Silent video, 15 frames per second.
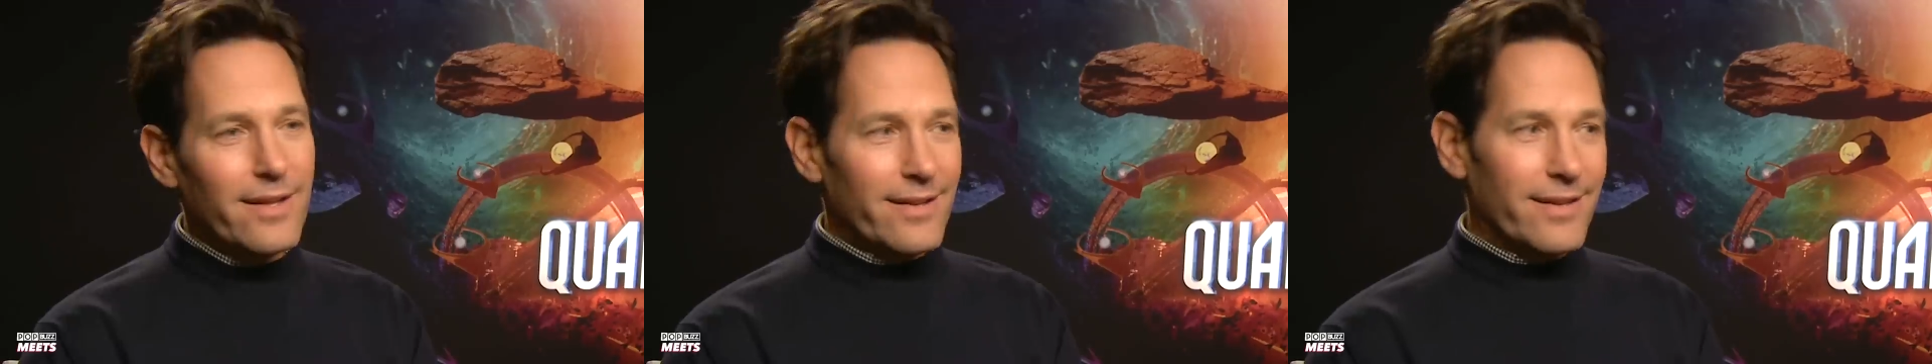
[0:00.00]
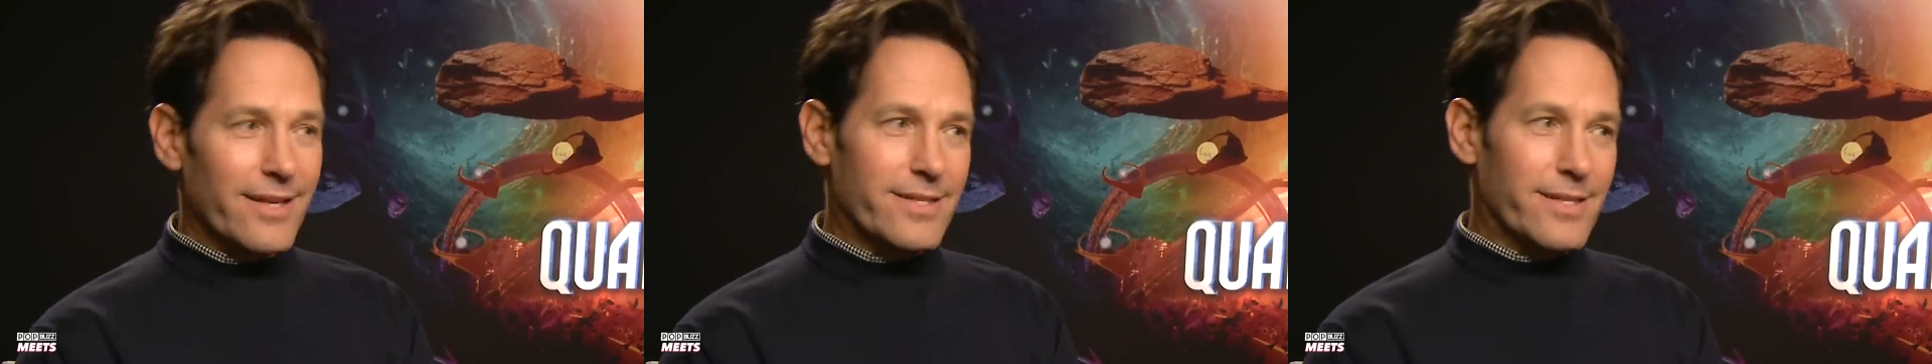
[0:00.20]

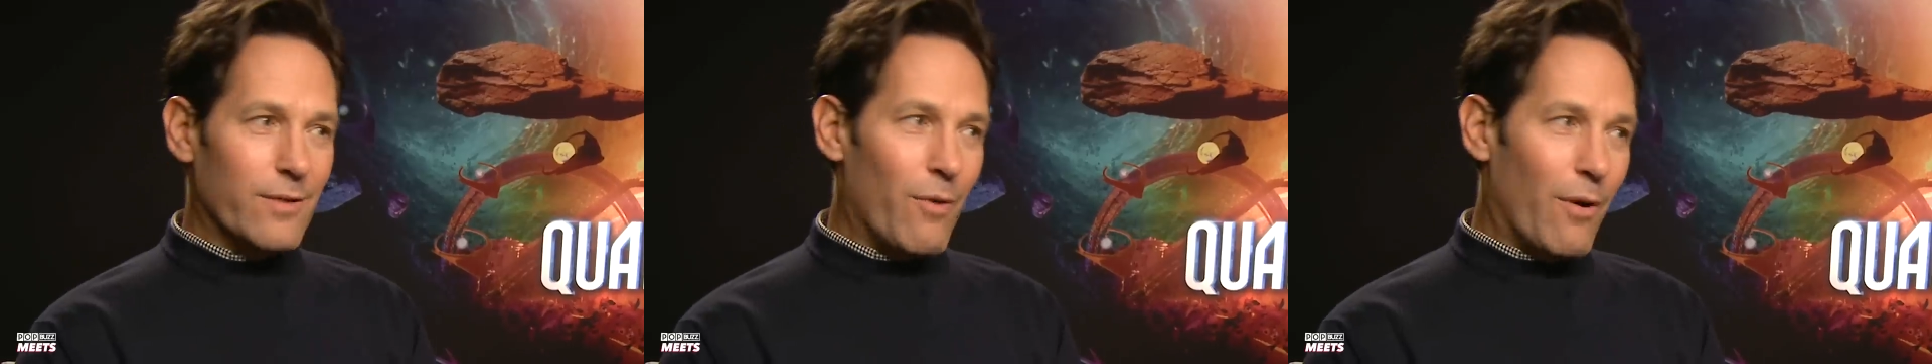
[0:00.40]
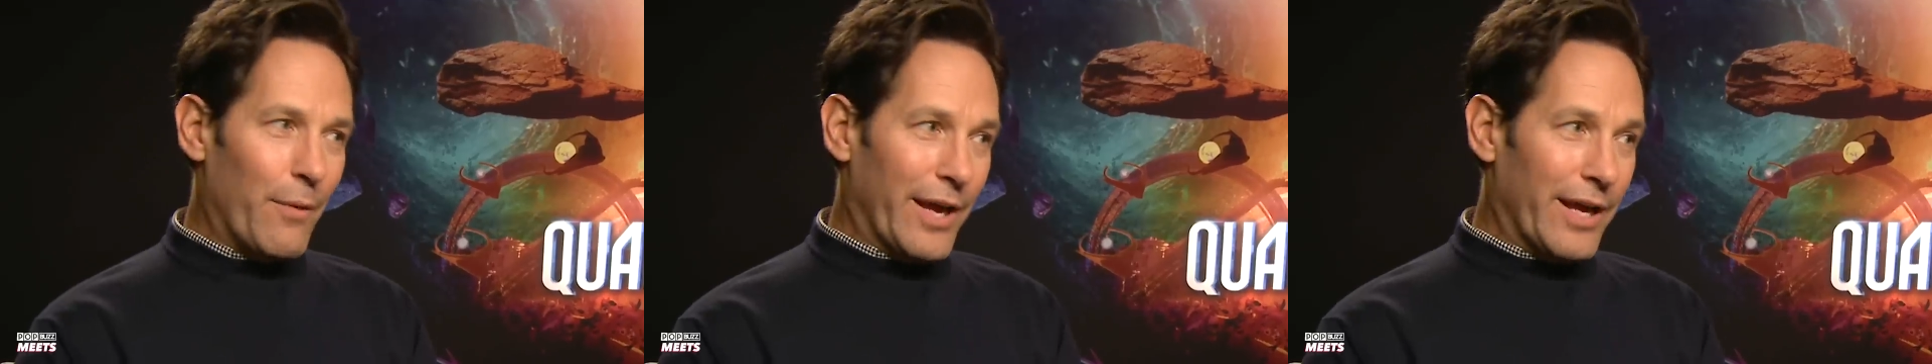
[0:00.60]
Let's see
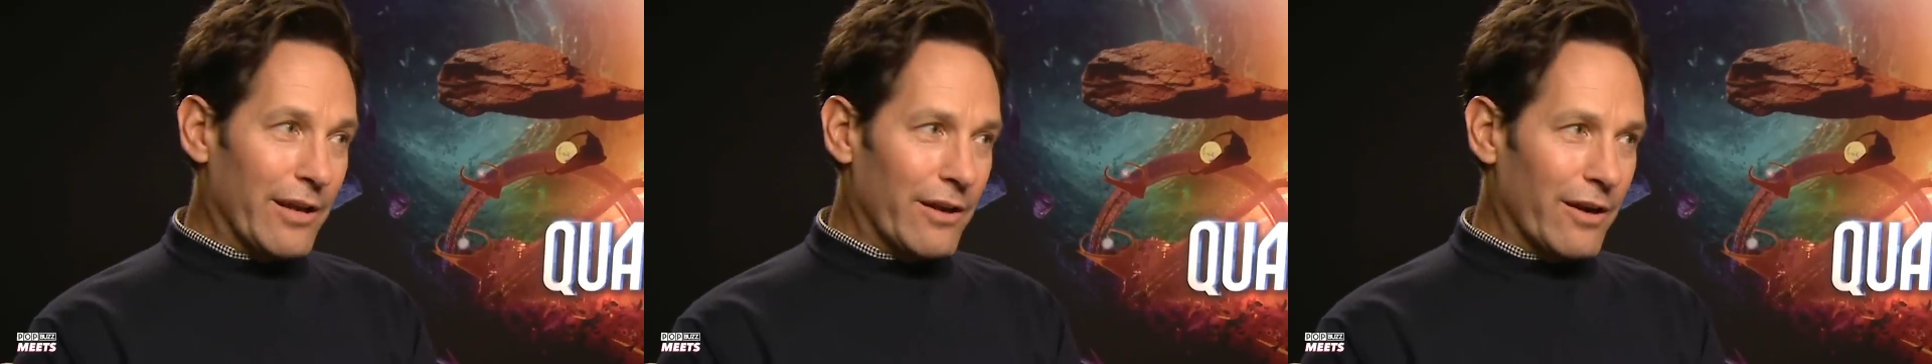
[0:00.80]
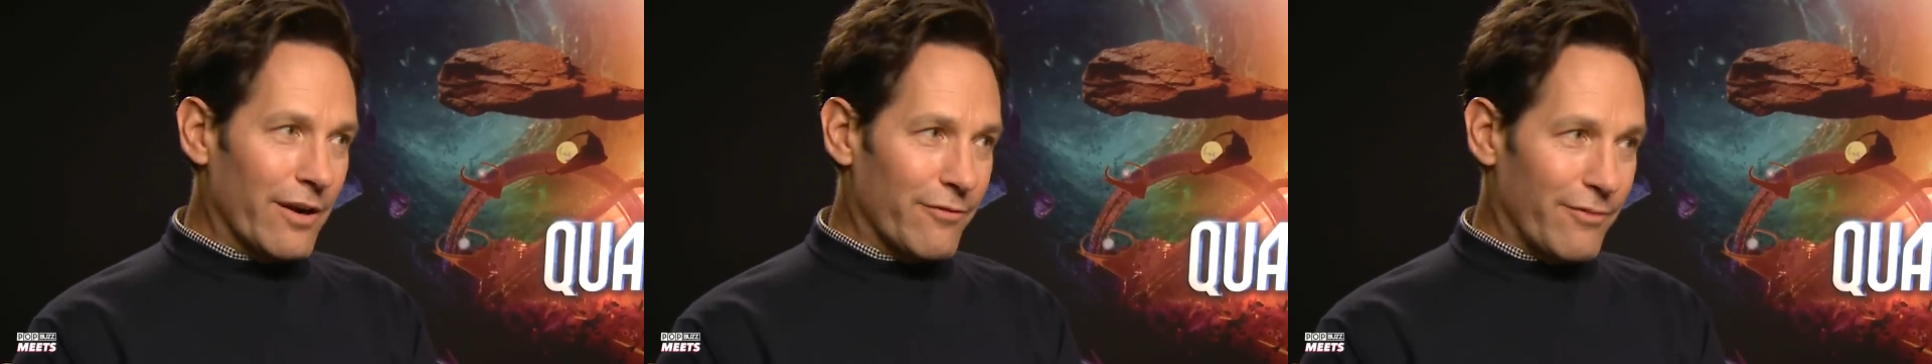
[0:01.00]
what we can
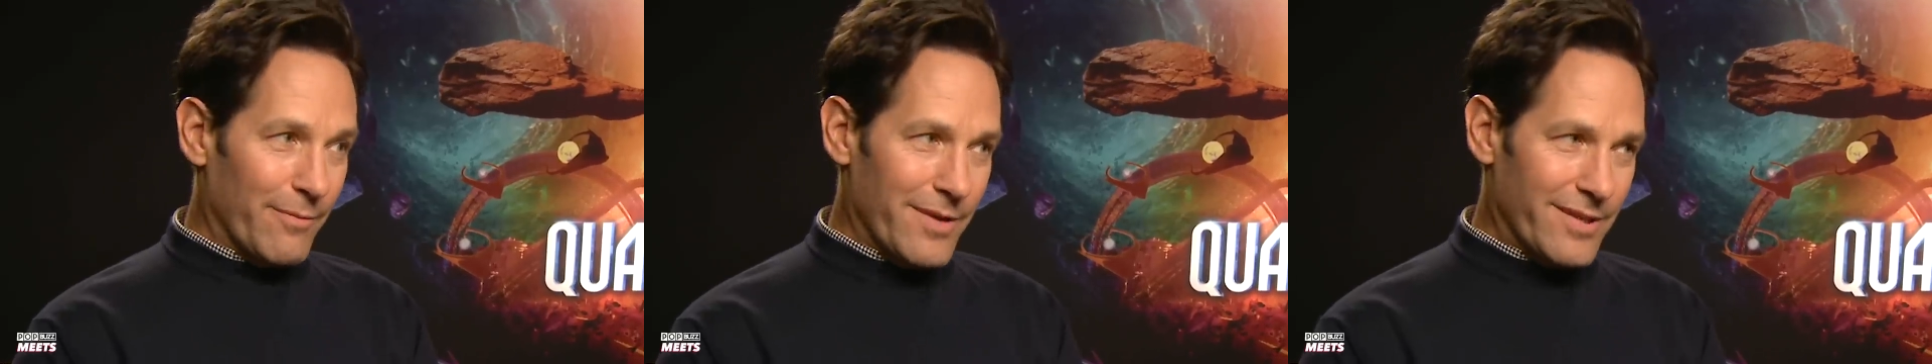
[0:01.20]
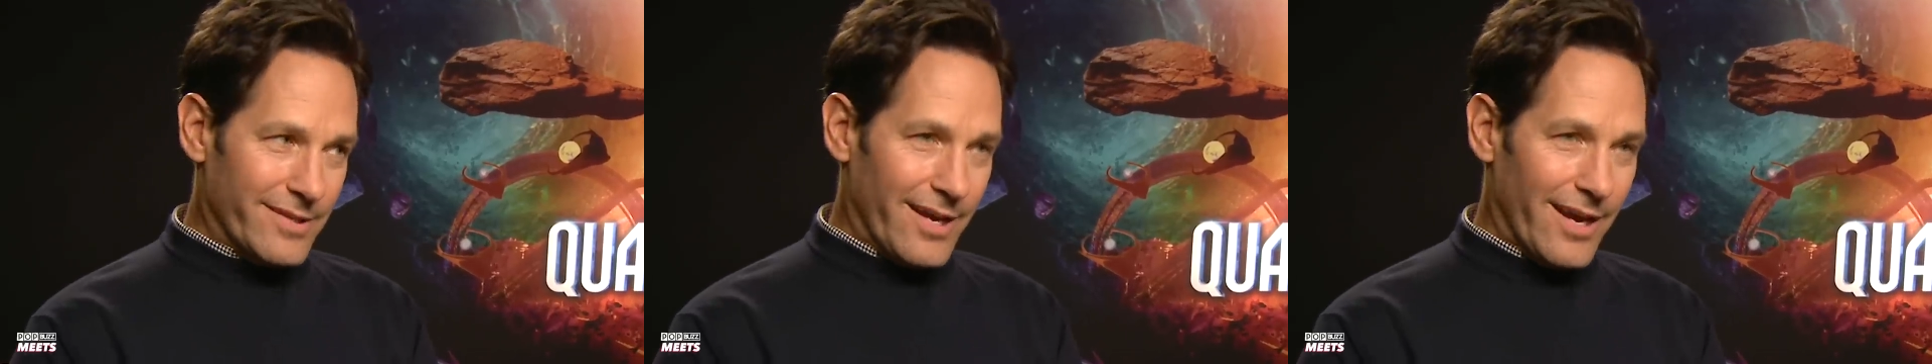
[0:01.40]
learn from
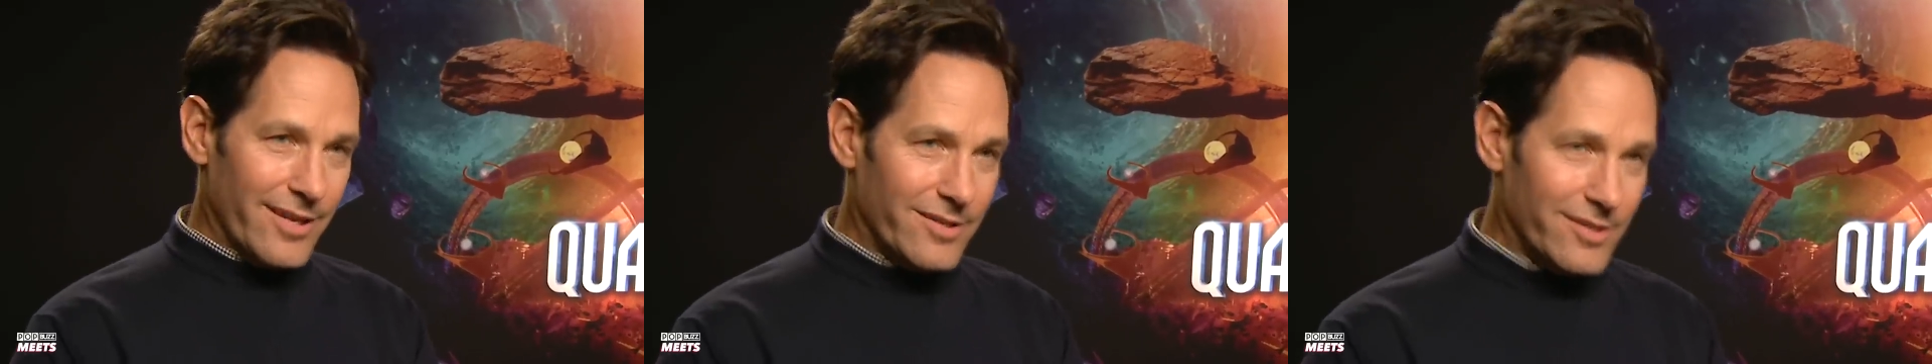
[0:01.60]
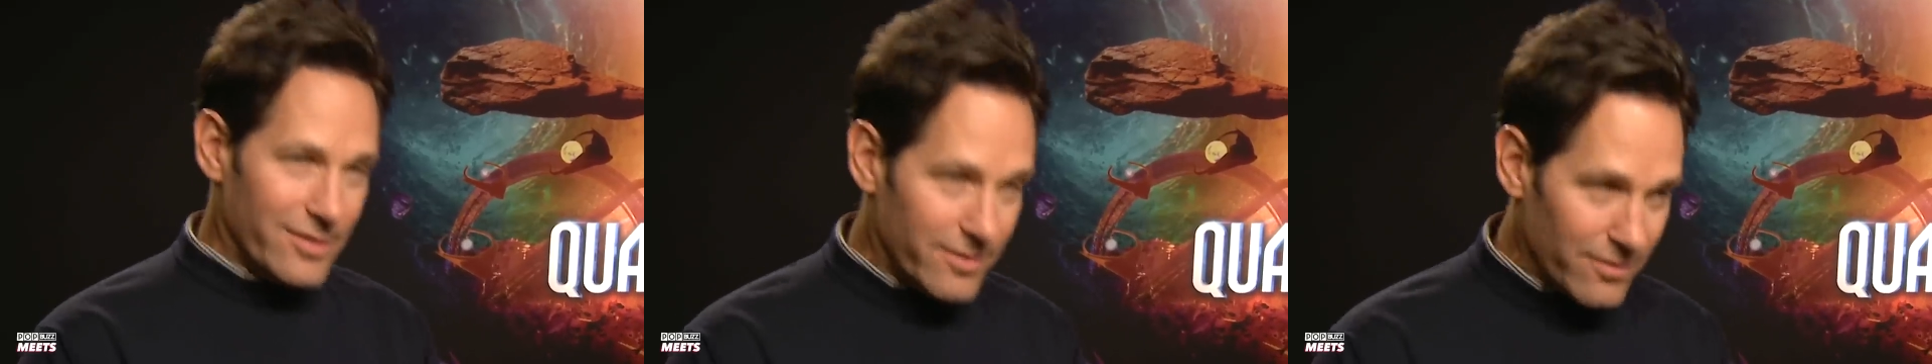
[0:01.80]
this
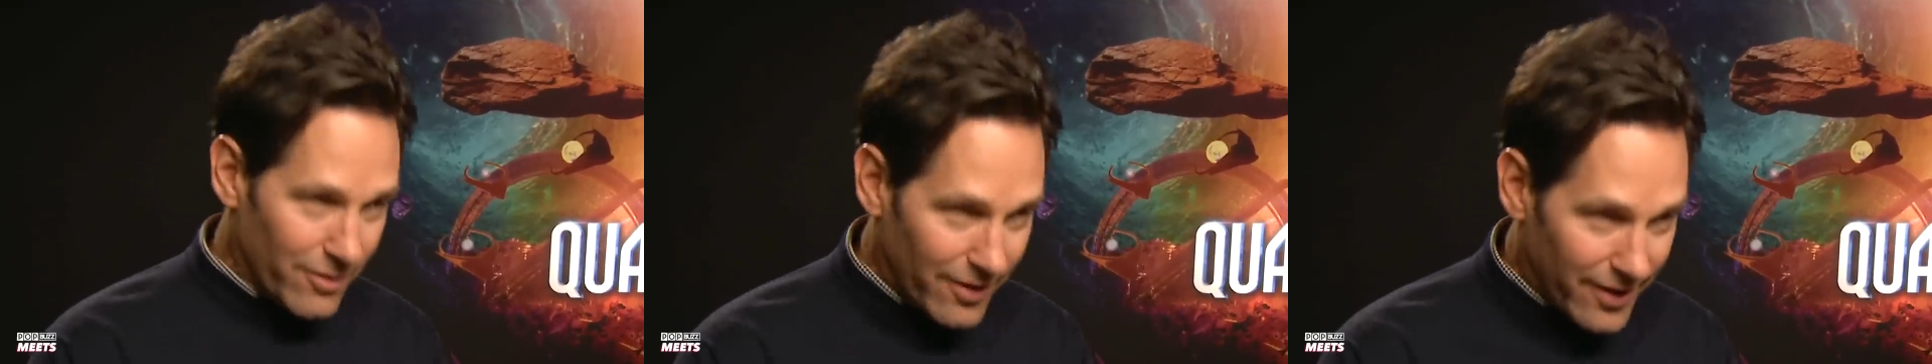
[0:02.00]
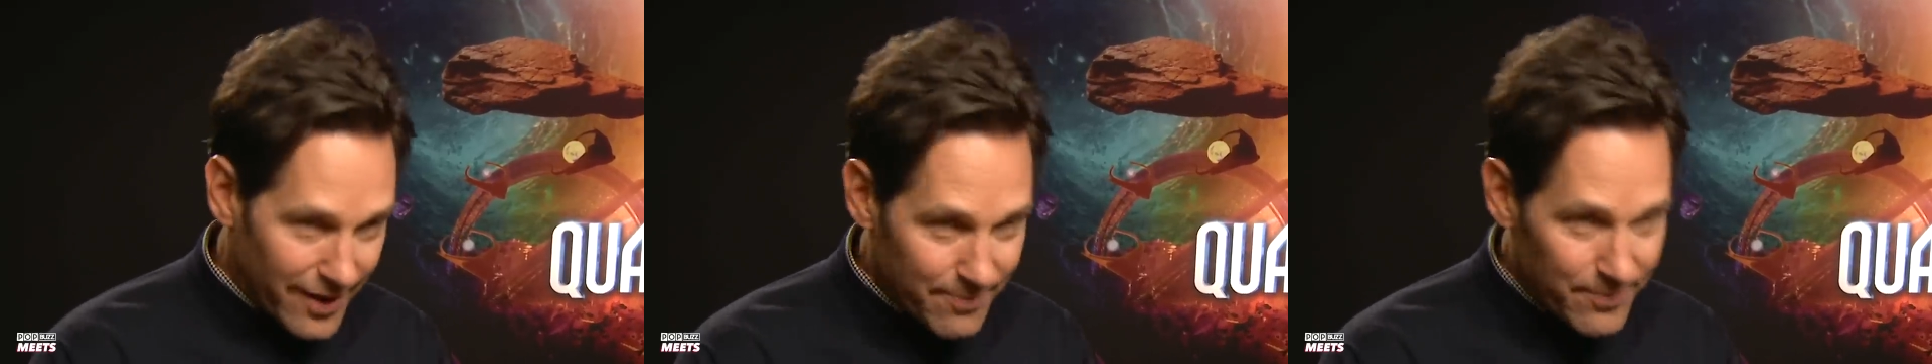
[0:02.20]
guy's
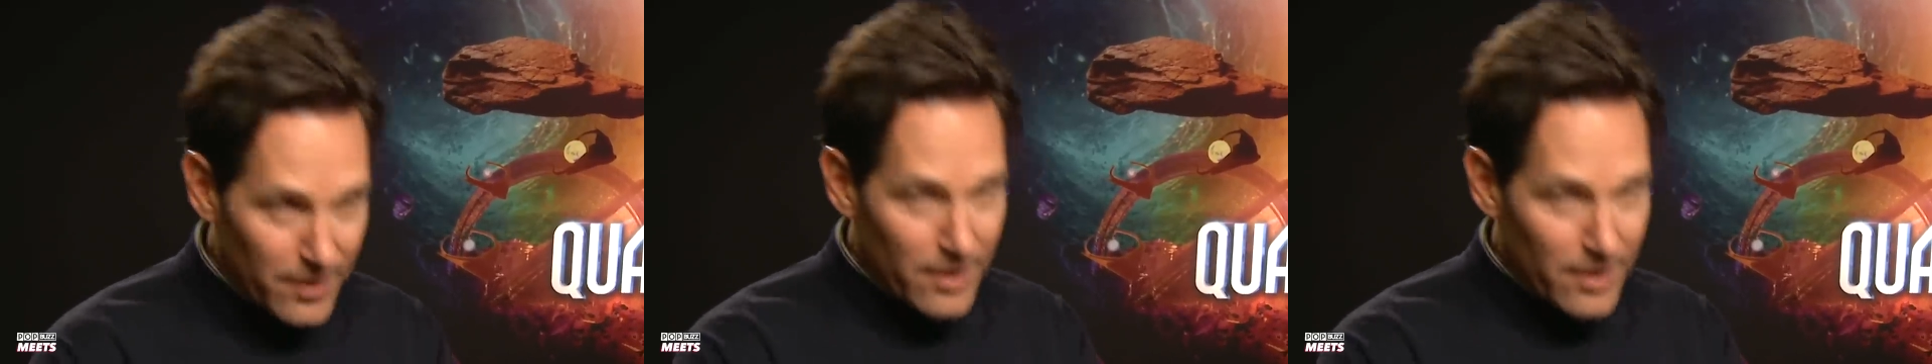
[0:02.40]
story.